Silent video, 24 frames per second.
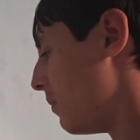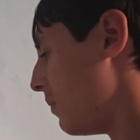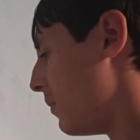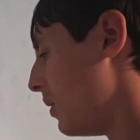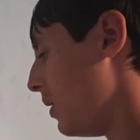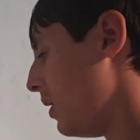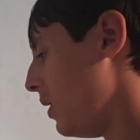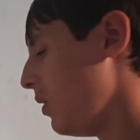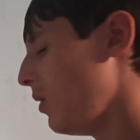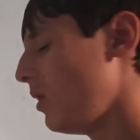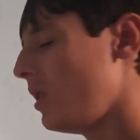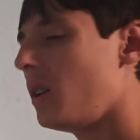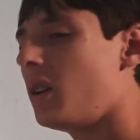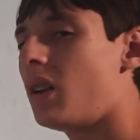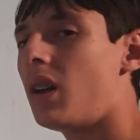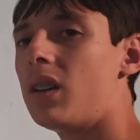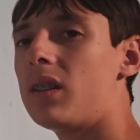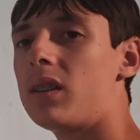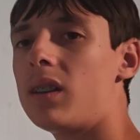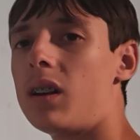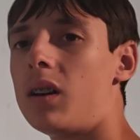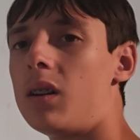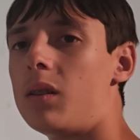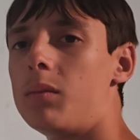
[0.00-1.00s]
but you
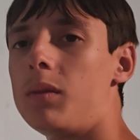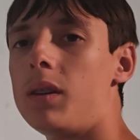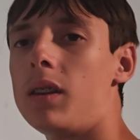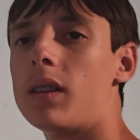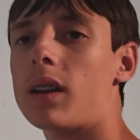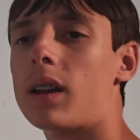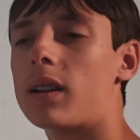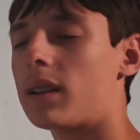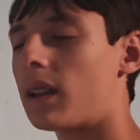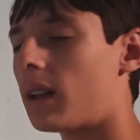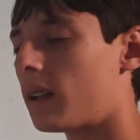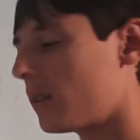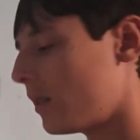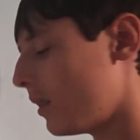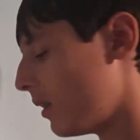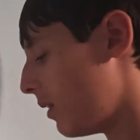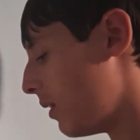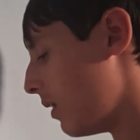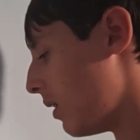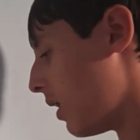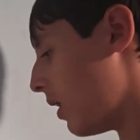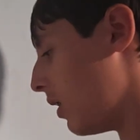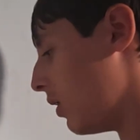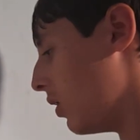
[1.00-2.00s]
cannot tell me that that
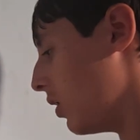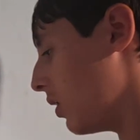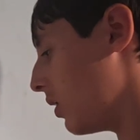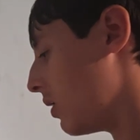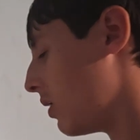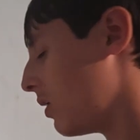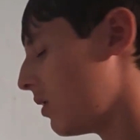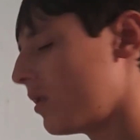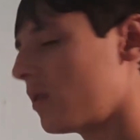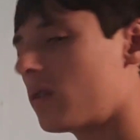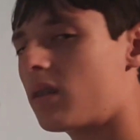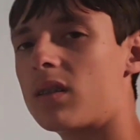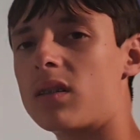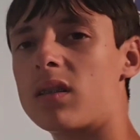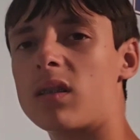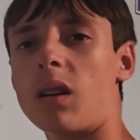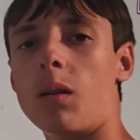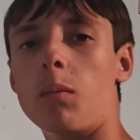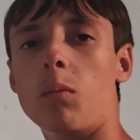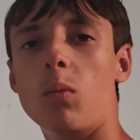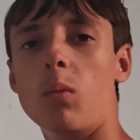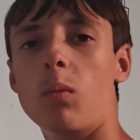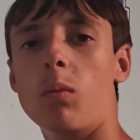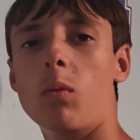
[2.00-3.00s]
does not look
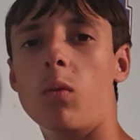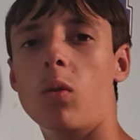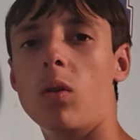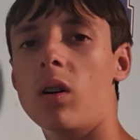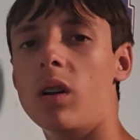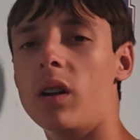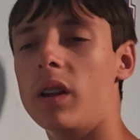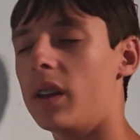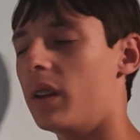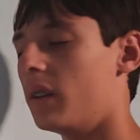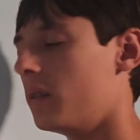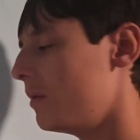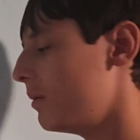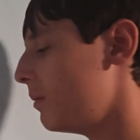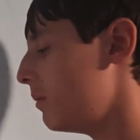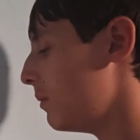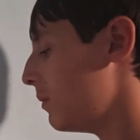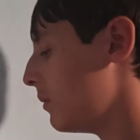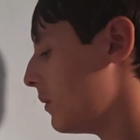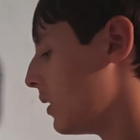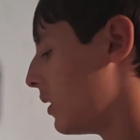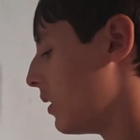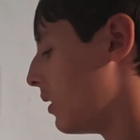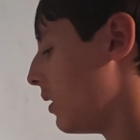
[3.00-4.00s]
somewhat
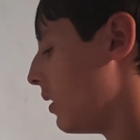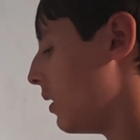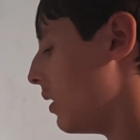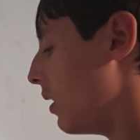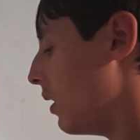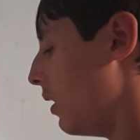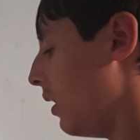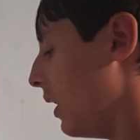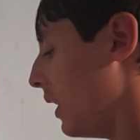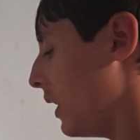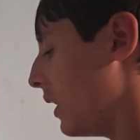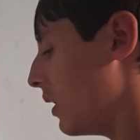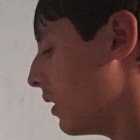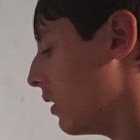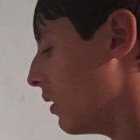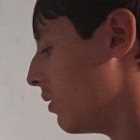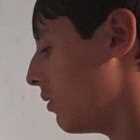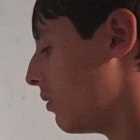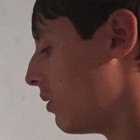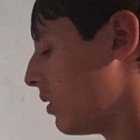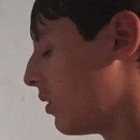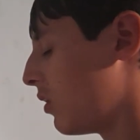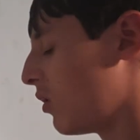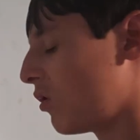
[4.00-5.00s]
like a
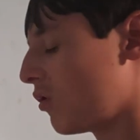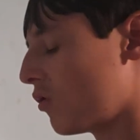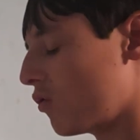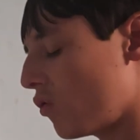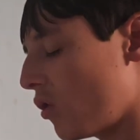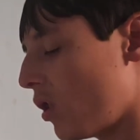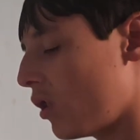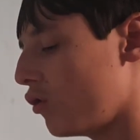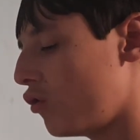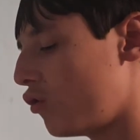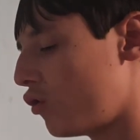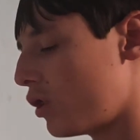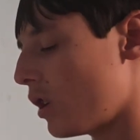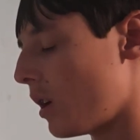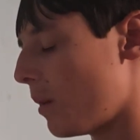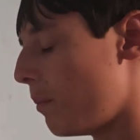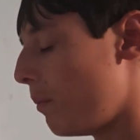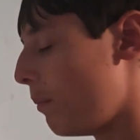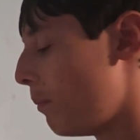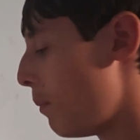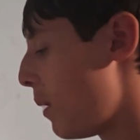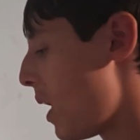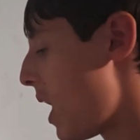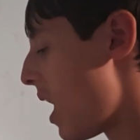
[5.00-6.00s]
scrunched
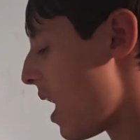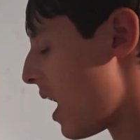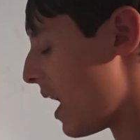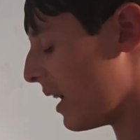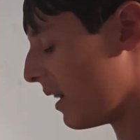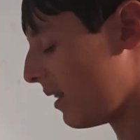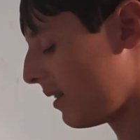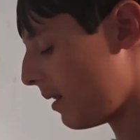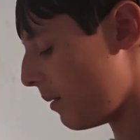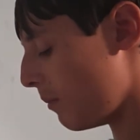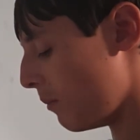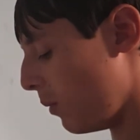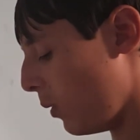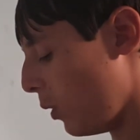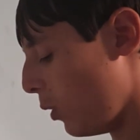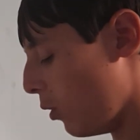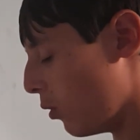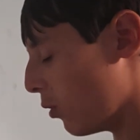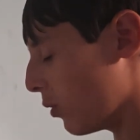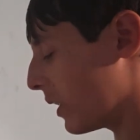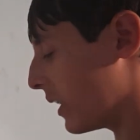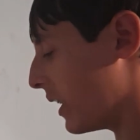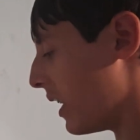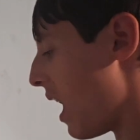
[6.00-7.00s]
up pi symbol
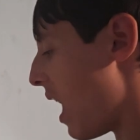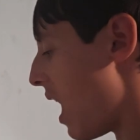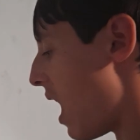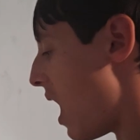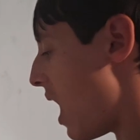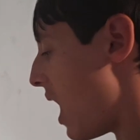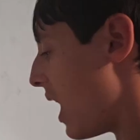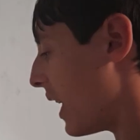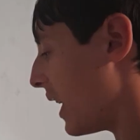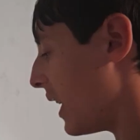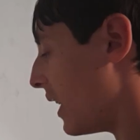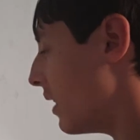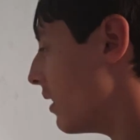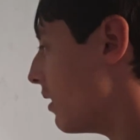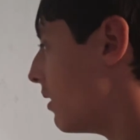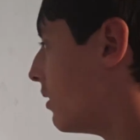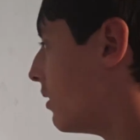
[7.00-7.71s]
or an I.